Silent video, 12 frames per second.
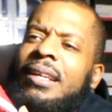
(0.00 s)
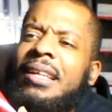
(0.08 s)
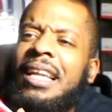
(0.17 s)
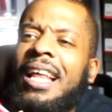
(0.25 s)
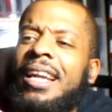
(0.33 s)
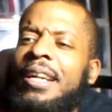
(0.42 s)
There's
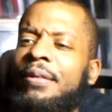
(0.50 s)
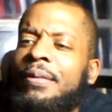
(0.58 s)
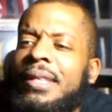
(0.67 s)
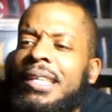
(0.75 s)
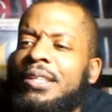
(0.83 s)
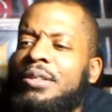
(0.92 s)
a lot of
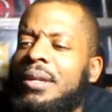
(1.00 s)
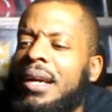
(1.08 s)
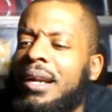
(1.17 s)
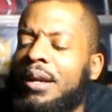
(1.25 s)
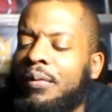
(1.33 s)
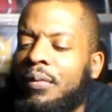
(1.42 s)
different things you
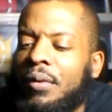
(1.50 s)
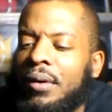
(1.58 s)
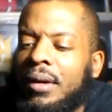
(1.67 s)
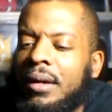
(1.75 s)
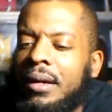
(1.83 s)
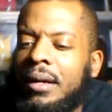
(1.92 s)
got to look
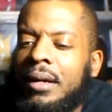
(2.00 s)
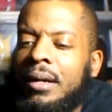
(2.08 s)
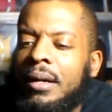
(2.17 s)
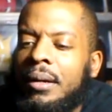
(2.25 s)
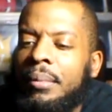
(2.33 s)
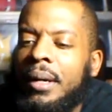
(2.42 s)
for.
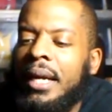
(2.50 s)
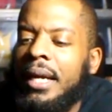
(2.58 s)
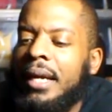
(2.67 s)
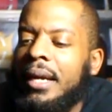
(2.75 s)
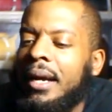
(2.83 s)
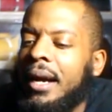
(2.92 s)
But
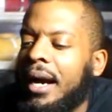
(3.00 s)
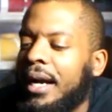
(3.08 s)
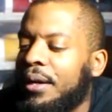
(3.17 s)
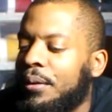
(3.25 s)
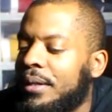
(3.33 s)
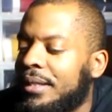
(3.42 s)
hey,
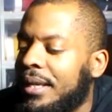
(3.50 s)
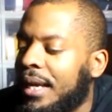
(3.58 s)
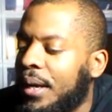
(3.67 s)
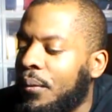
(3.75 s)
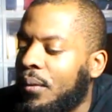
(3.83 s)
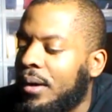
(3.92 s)
I know these are
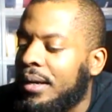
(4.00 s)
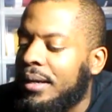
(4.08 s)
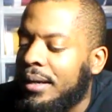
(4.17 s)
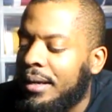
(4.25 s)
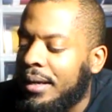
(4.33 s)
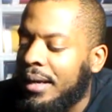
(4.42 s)

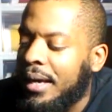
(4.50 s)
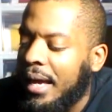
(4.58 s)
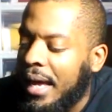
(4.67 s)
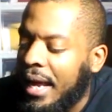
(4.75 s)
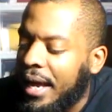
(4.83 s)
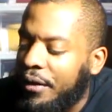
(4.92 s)
A1
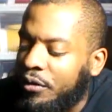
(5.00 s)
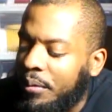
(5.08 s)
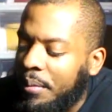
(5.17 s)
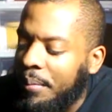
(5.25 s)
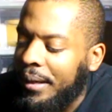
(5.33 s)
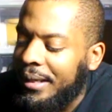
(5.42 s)
and I ain't
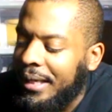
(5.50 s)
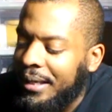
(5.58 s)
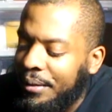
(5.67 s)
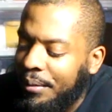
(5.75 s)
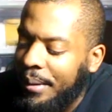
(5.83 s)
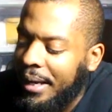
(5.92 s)
tripping about the
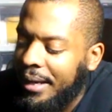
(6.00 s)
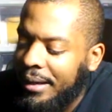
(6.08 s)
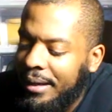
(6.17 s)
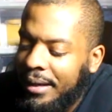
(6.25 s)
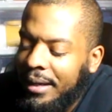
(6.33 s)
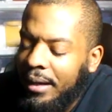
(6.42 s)
glitter,
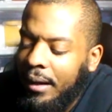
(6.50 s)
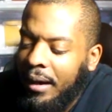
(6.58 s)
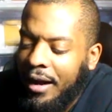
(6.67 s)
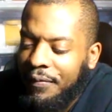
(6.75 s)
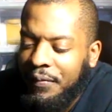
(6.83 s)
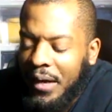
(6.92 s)
man.
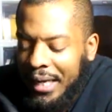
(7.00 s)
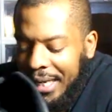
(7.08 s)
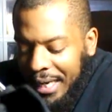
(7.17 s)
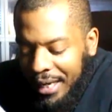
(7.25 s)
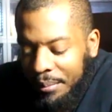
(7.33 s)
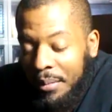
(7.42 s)
I
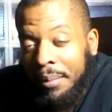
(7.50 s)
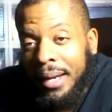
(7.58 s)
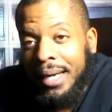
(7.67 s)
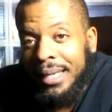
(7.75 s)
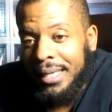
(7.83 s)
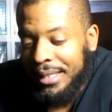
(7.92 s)
finally got them in
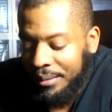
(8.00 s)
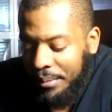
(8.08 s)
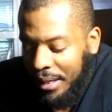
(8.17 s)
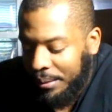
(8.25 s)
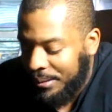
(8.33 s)
my collection, man.